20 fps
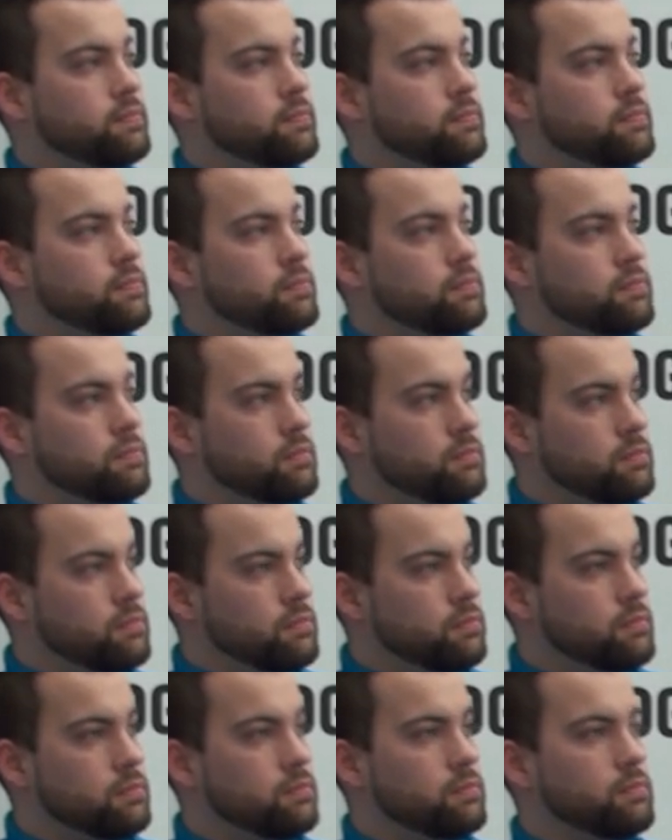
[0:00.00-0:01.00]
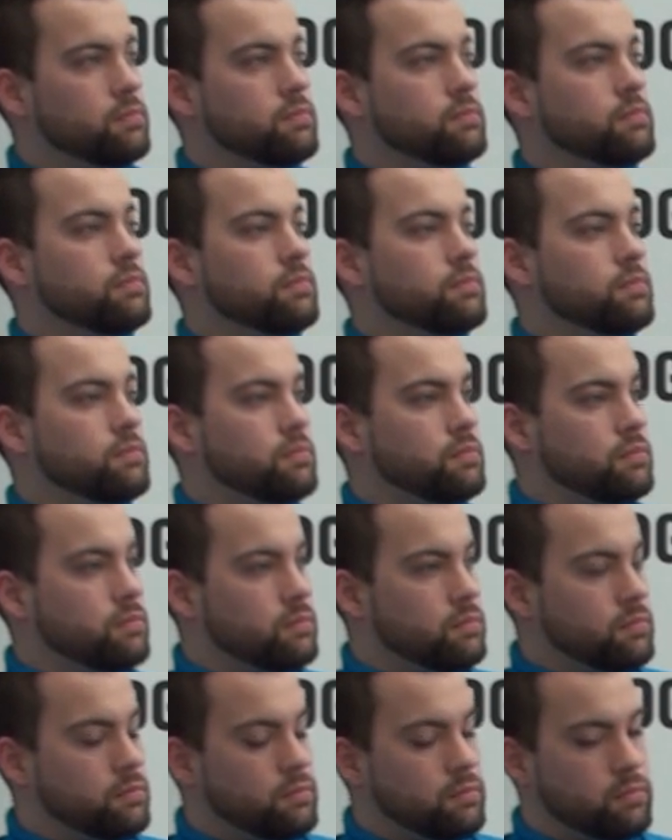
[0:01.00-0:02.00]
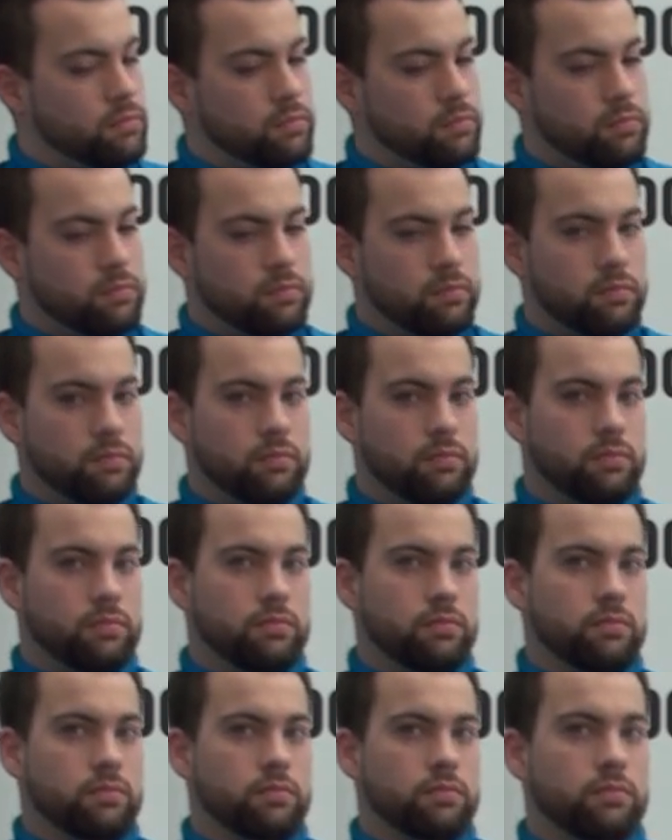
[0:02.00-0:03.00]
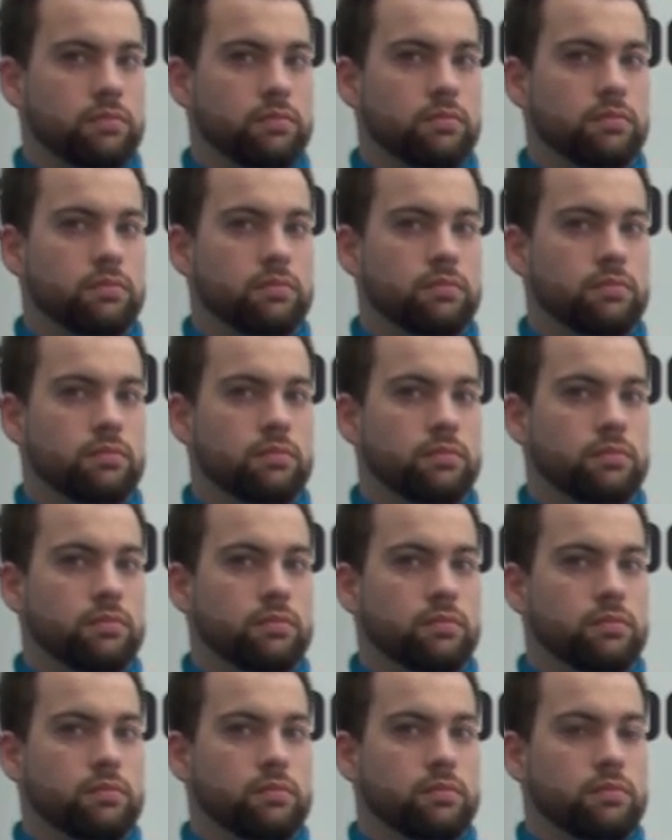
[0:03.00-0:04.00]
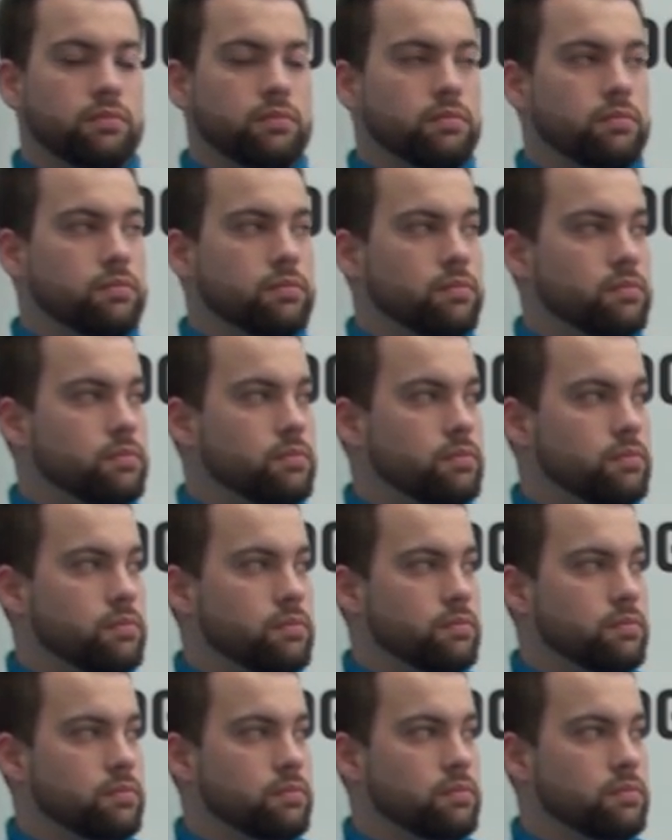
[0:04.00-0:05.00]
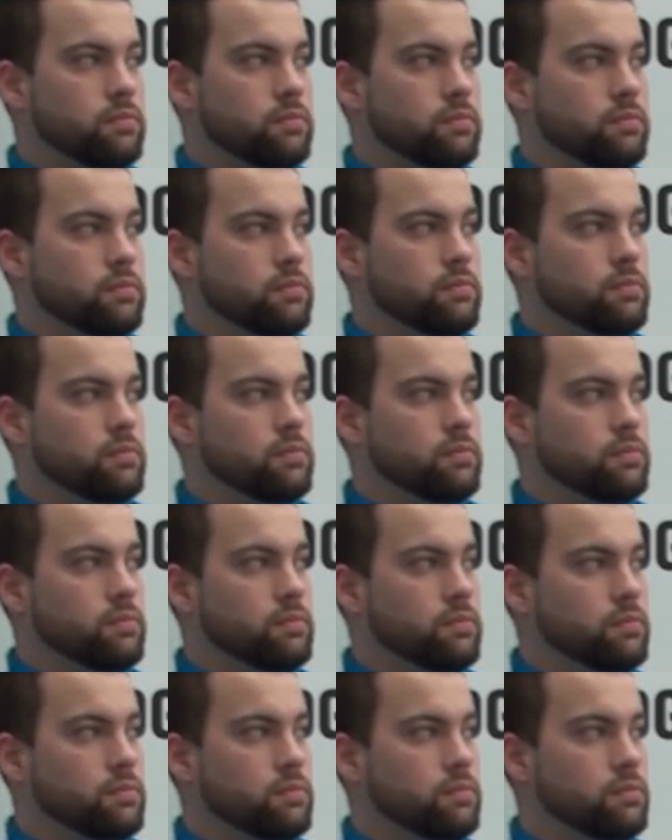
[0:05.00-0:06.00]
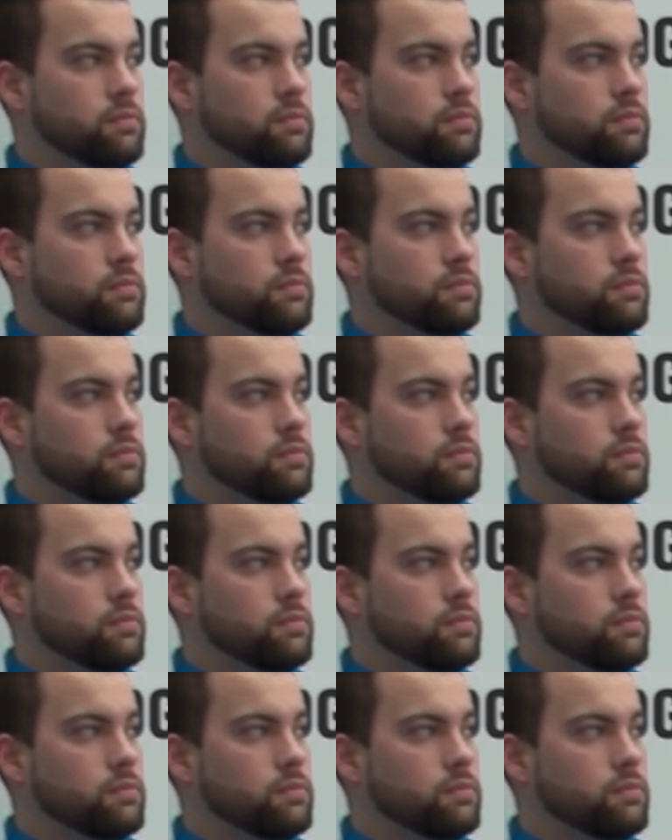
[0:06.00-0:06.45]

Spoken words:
This person isn't speaking.